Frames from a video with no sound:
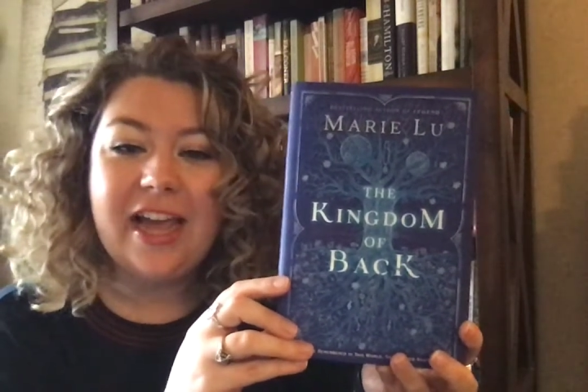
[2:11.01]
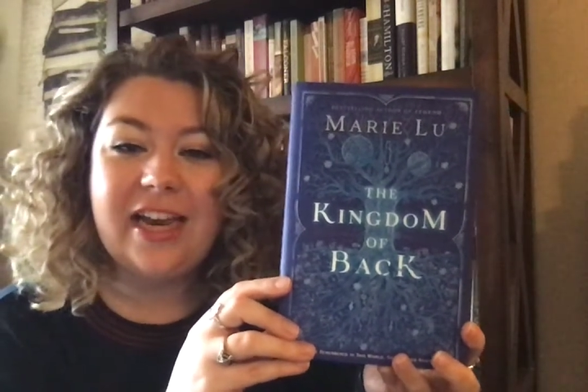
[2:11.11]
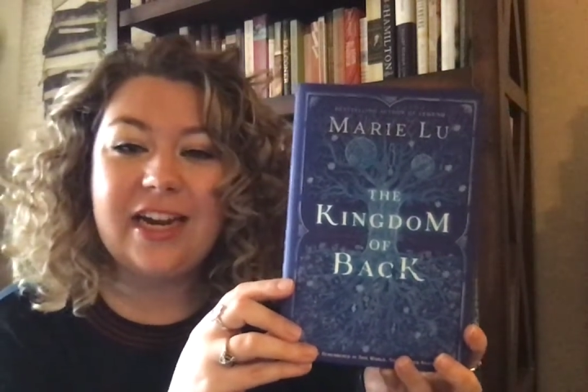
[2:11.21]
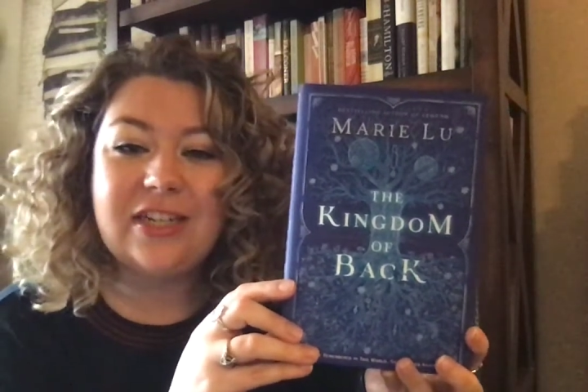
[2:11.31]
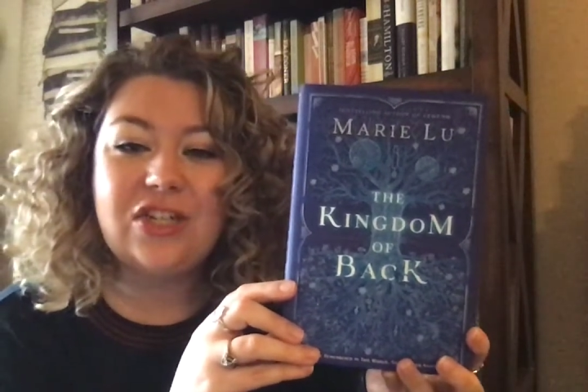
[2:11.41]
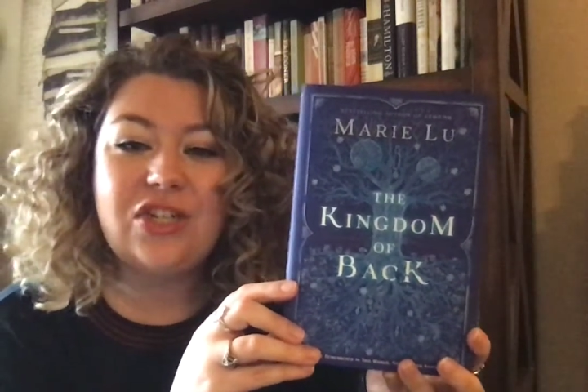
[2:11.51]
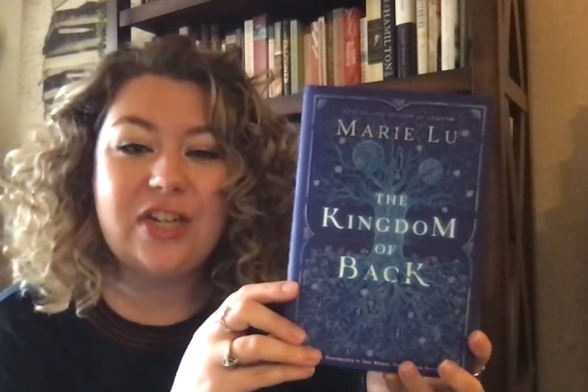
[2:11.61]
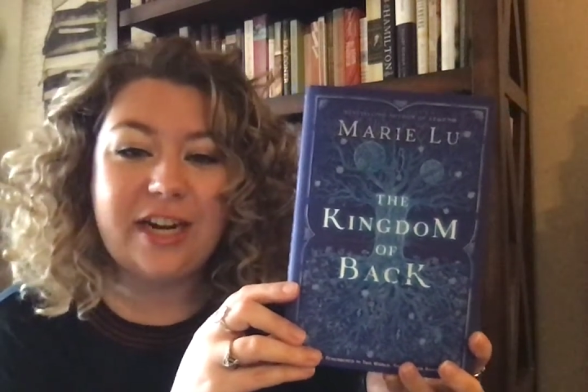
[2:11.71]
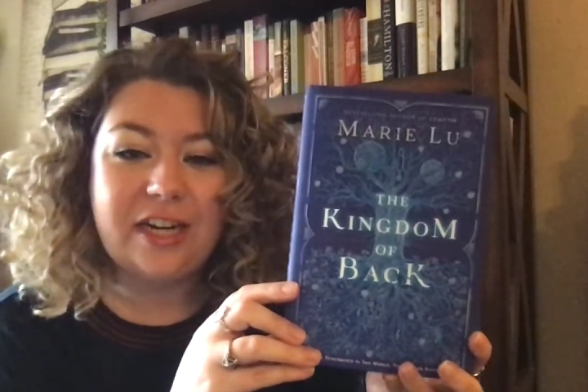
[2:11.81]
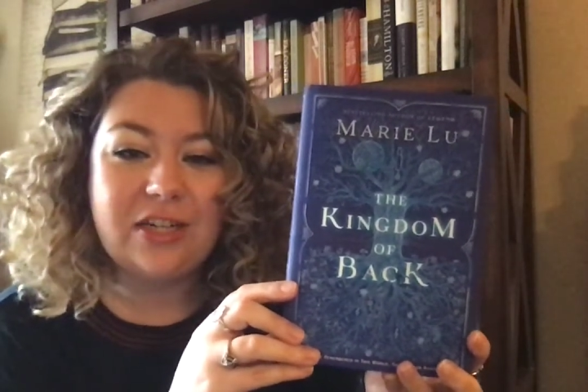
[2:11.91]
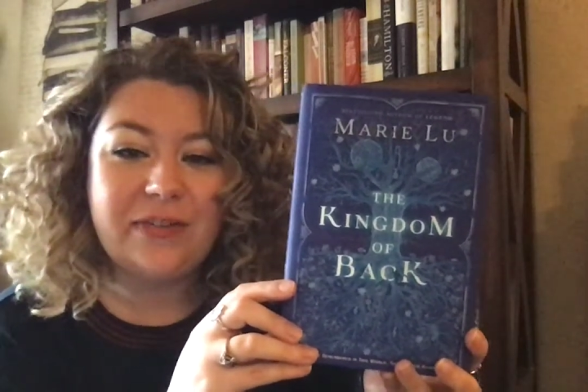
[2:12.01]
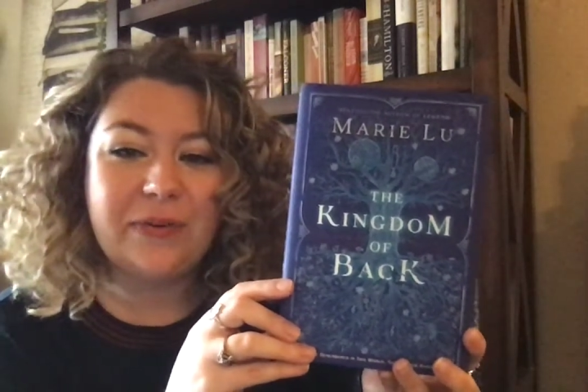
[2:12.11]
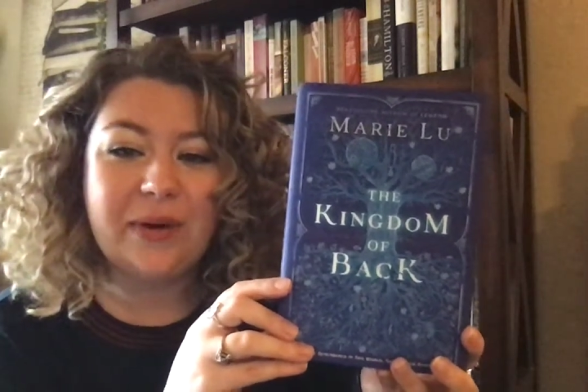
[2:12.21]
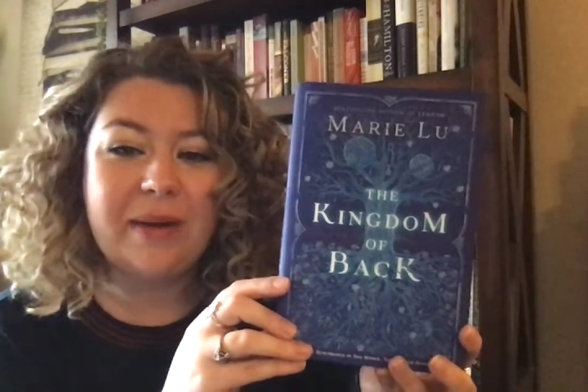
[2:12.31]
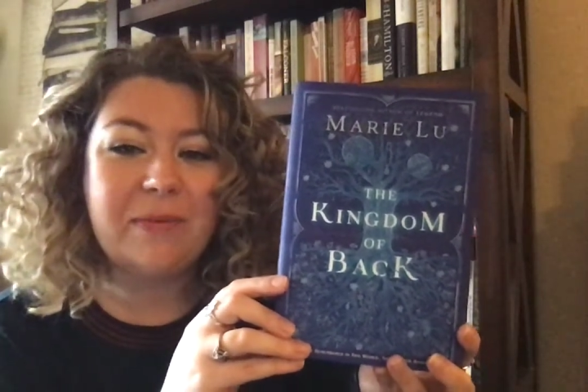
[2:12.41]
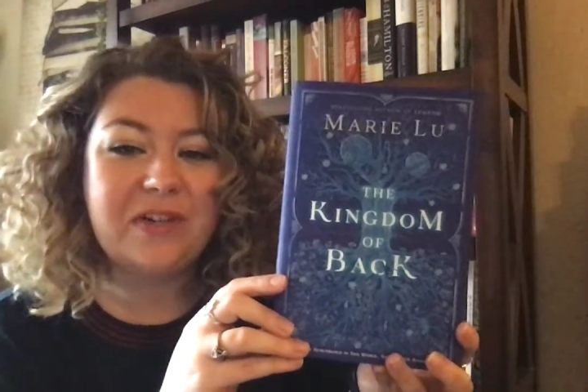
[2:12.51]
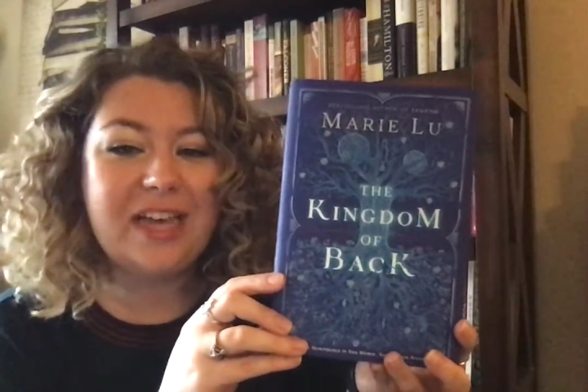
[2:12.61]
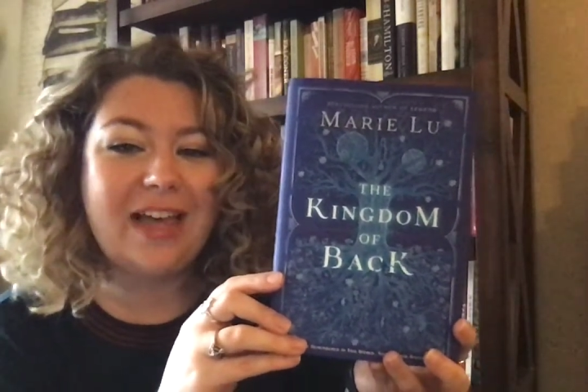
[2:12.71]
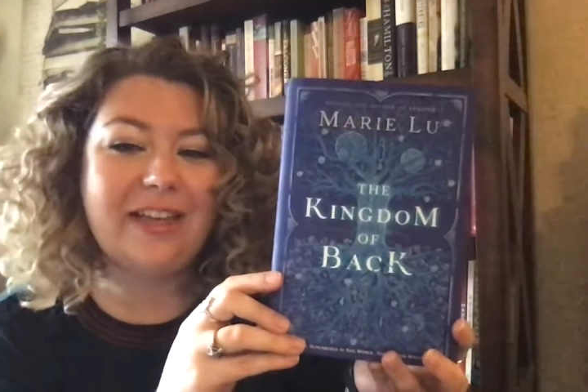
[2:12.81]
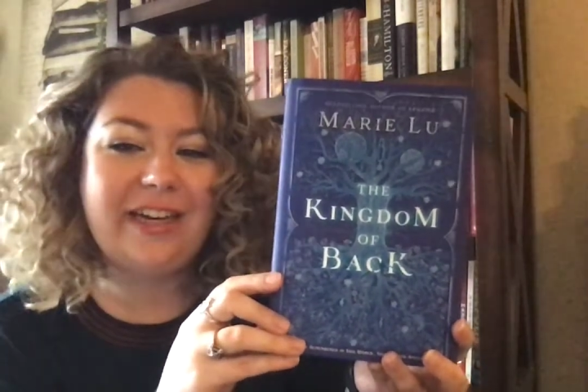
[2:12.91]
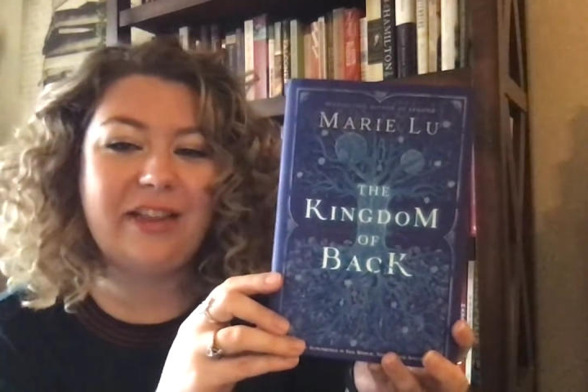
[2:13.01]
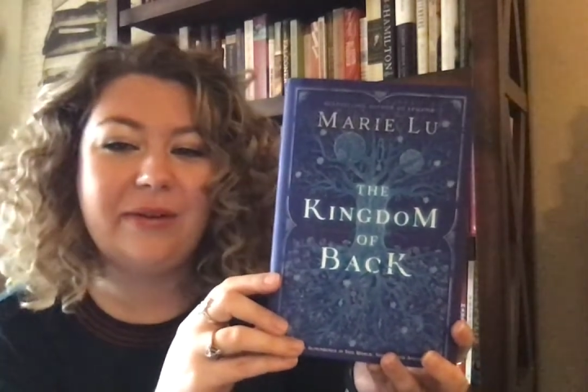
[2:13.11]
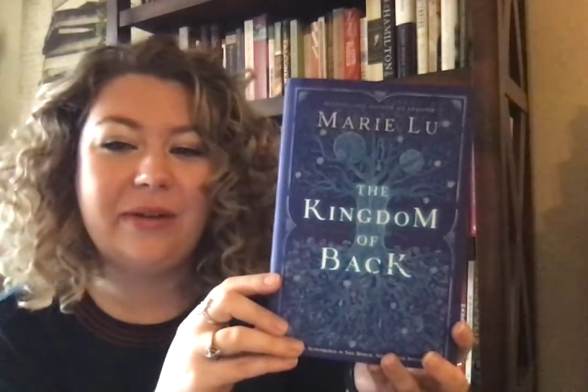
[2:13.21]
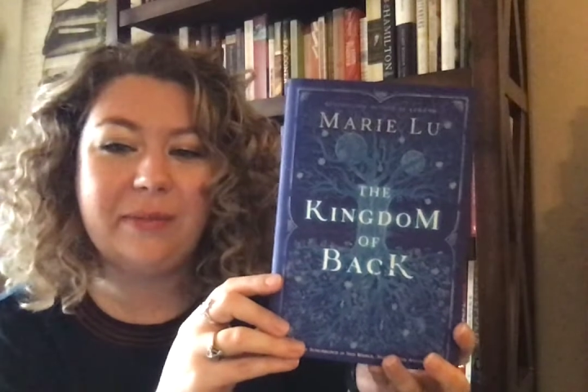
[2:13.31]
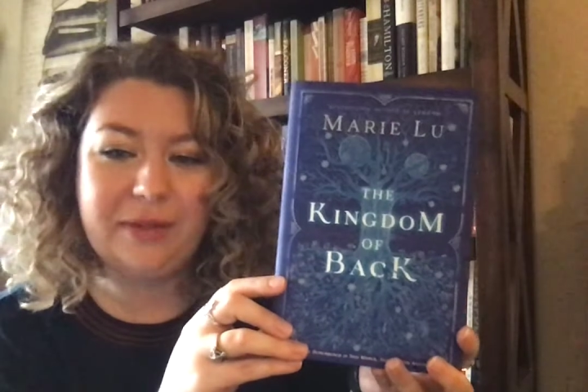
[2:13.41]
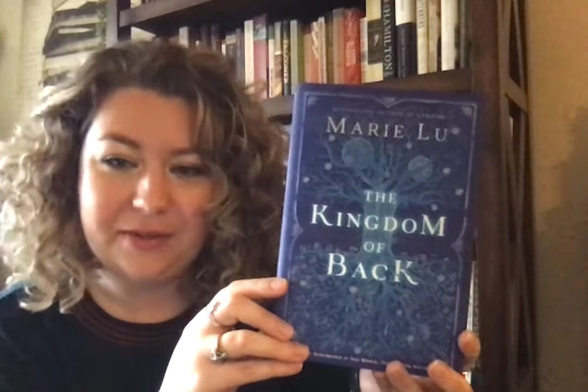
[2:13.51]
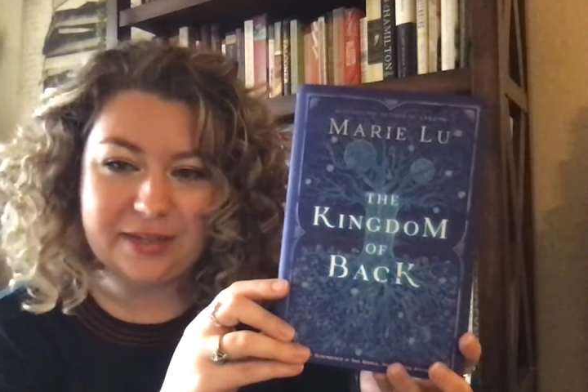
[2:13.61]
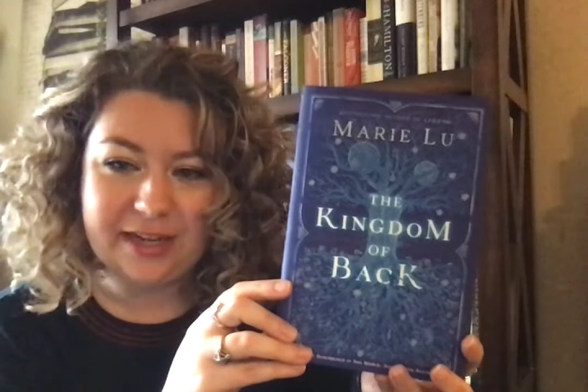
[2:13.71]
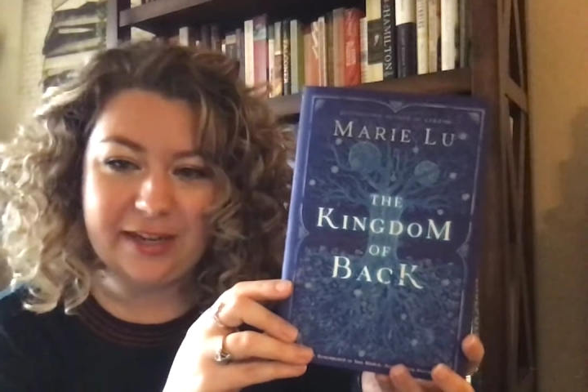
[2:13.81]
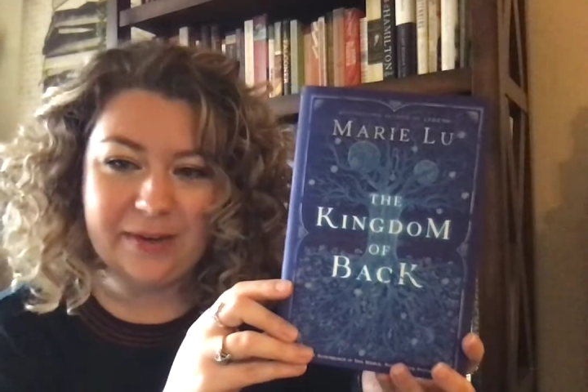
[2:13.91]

in exchange for immortality through her music.